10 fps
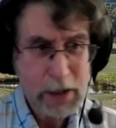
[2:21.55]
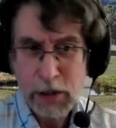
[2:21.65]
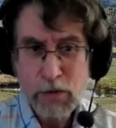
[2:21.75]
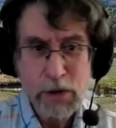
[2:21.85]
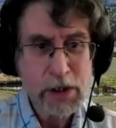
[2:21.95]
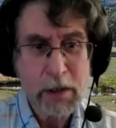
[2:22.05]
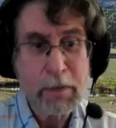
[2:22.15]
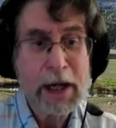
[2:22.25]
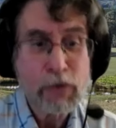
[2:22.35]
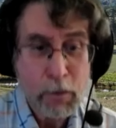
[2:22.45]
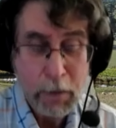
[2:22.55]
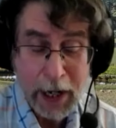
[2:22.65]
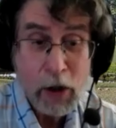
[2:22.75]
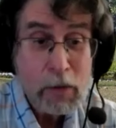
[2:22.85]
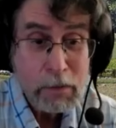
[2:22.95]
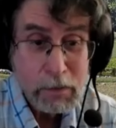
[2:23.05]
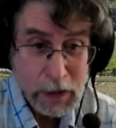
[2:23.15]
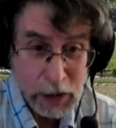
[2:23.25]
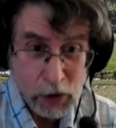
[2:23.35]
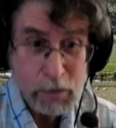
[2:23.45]
interest in the microbiome
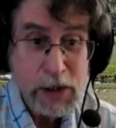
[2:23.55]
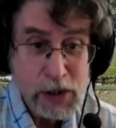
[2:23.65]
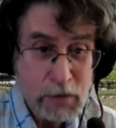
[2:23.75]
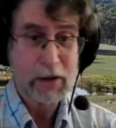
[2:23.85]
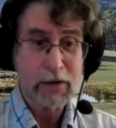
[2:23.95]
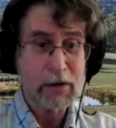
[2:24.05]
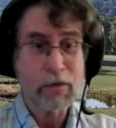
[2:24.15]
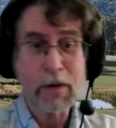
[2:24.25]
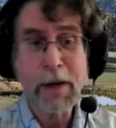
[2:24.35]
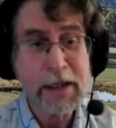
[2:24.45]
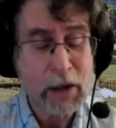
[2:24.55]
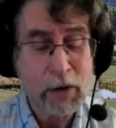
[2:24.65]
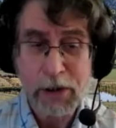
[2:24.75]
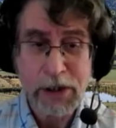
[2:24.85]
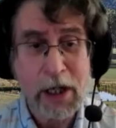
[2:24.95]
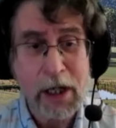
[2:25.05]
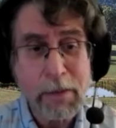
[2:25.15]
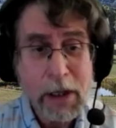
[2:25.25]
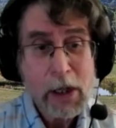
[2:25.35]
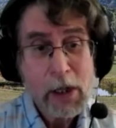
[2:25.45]
in humans. You read about that all the time.